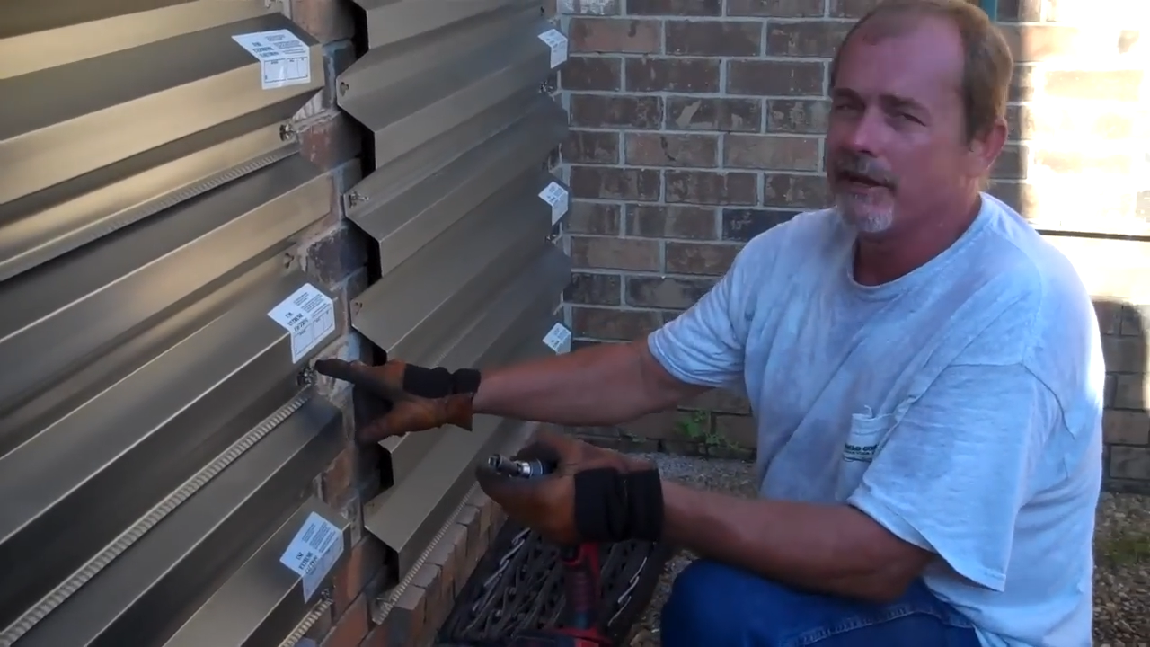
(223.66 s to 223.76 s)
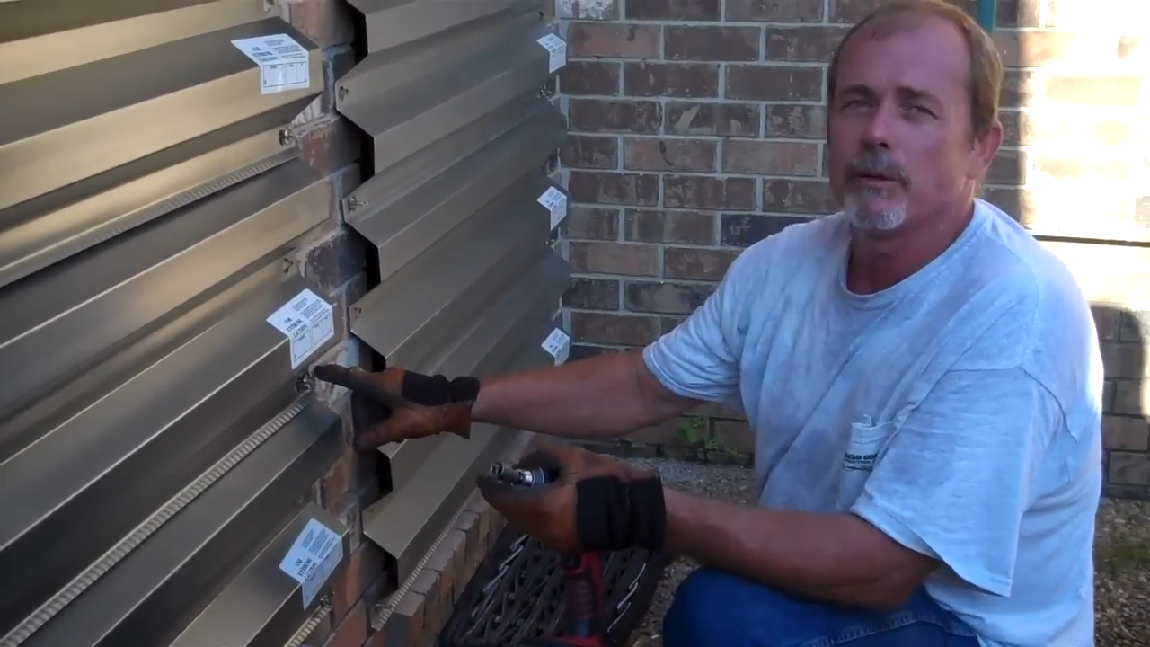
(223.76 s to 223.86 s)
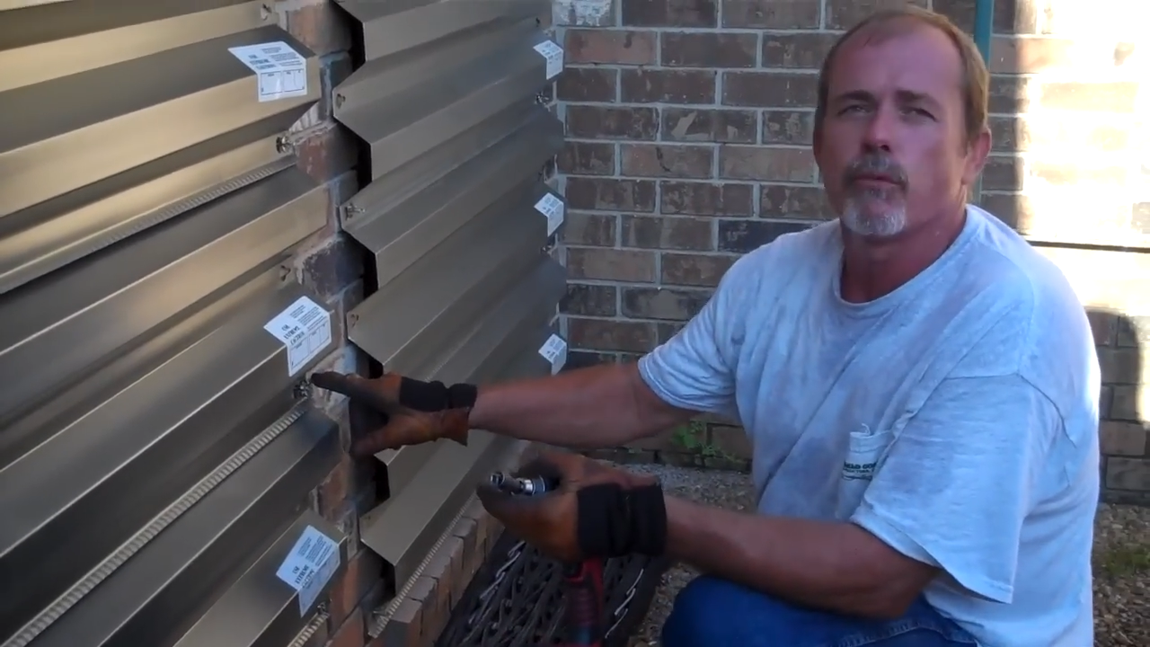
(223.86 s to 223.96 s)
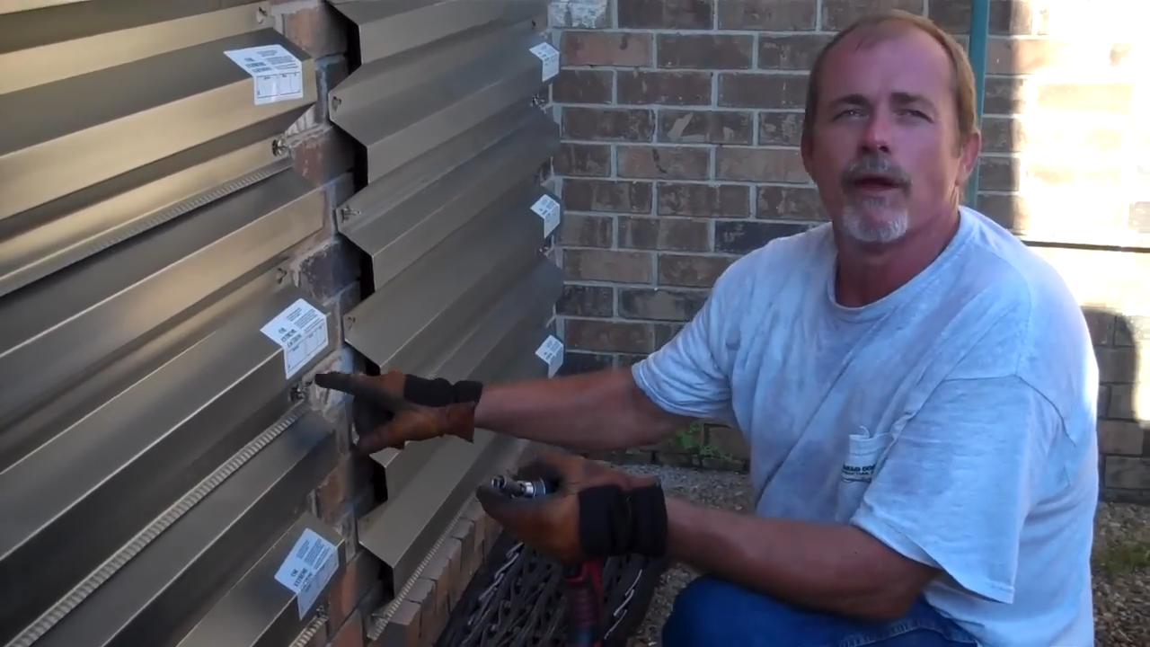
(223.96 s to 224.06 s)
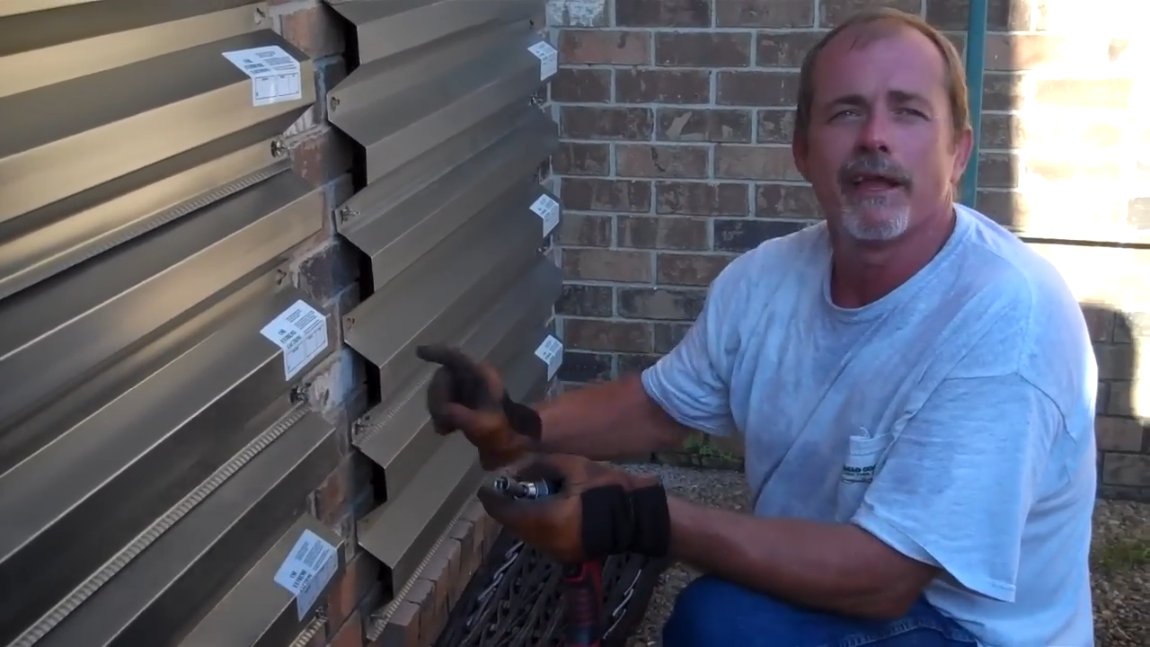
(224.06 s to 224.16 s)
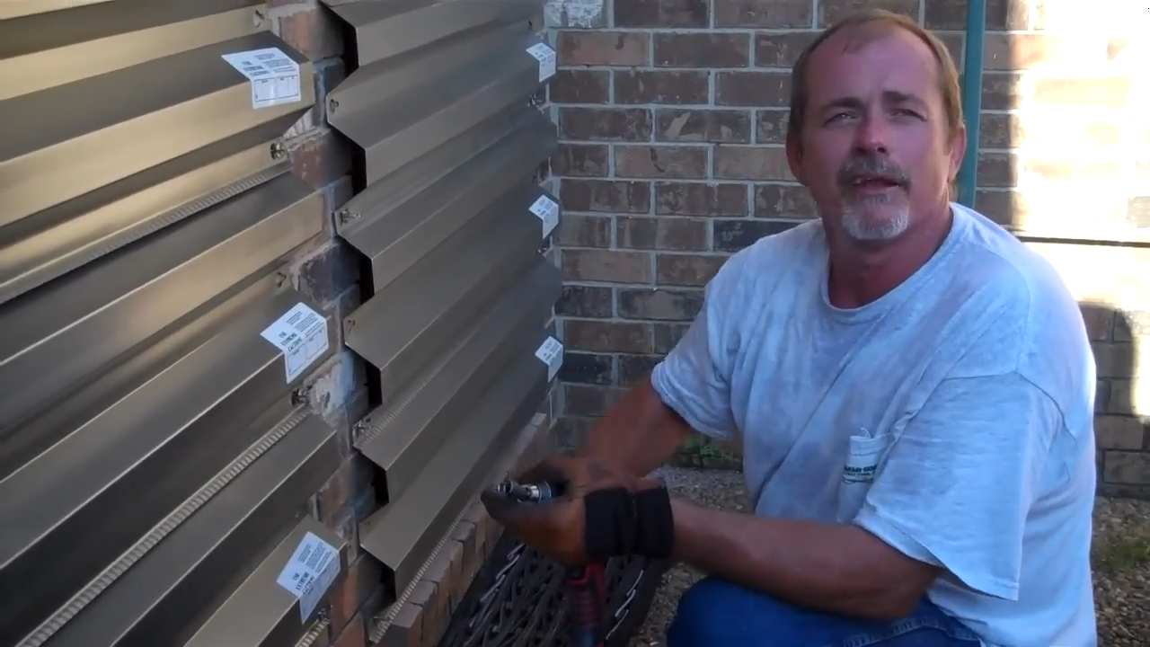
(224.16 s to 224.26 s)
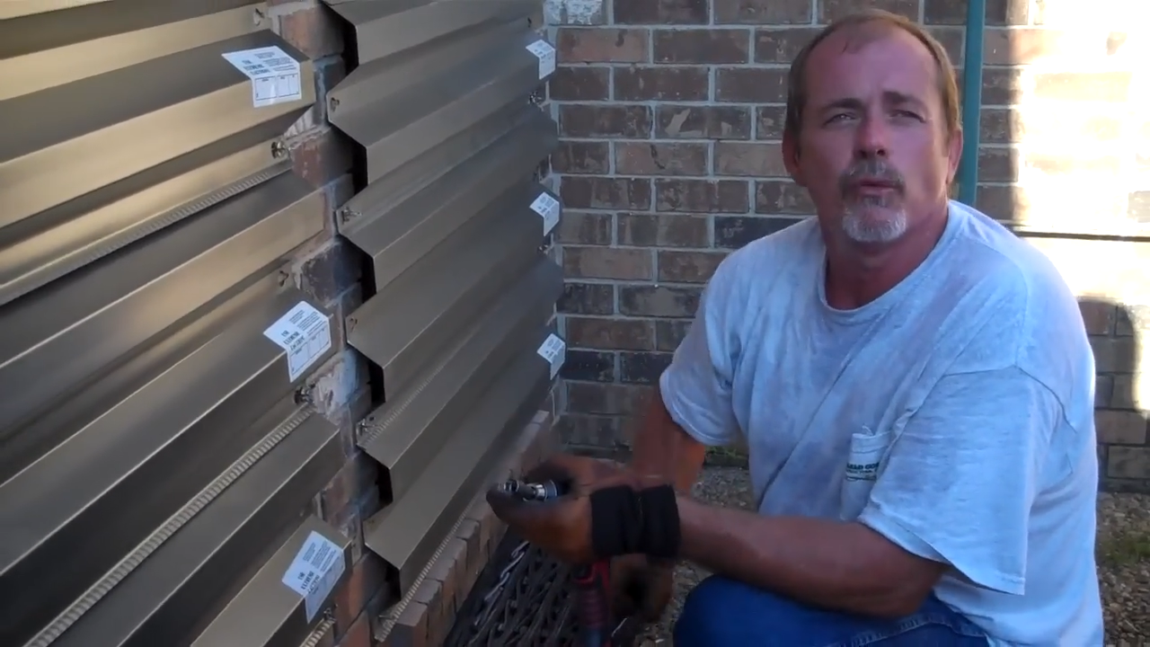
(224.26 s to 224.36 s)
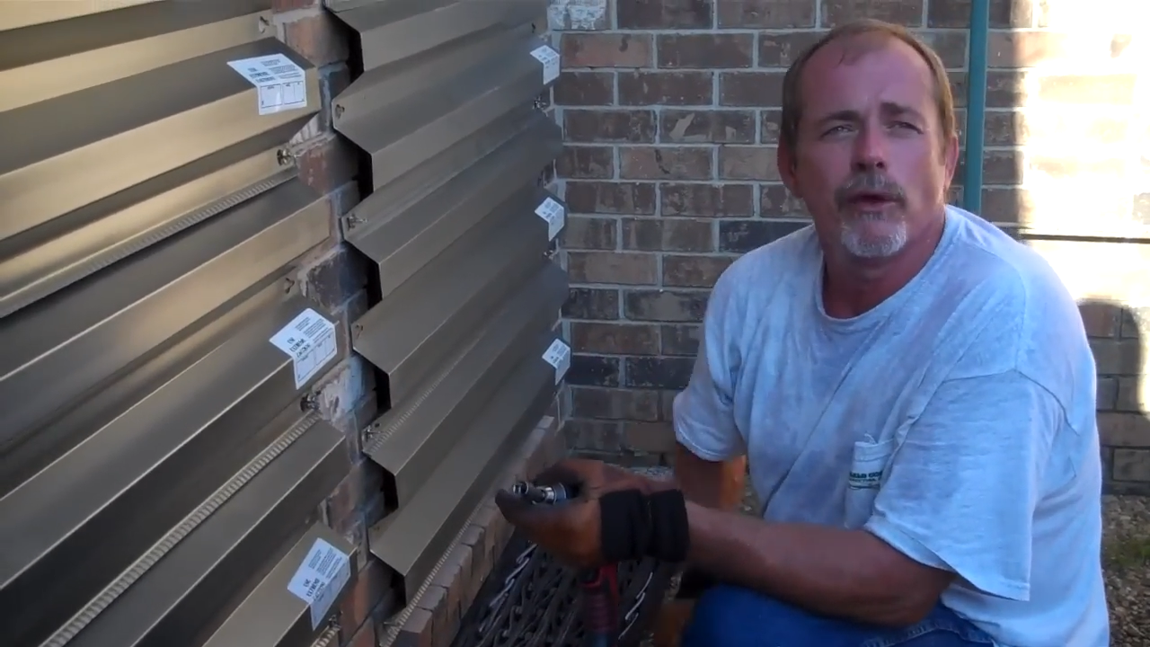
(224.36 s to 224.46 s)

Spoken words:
end up breaking the